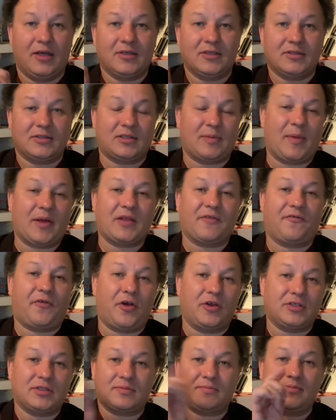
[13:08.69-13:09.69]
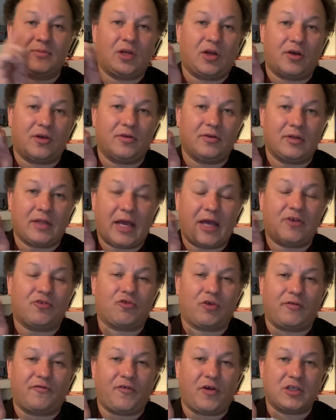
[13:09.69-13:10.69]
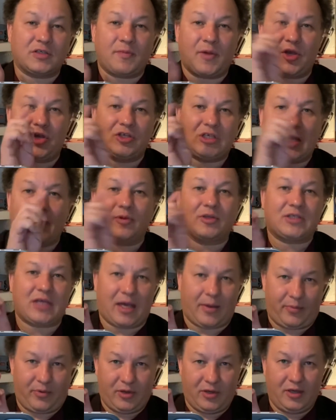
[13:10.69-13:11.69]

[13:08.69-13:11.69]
Some other phones, Android phones make you double tap,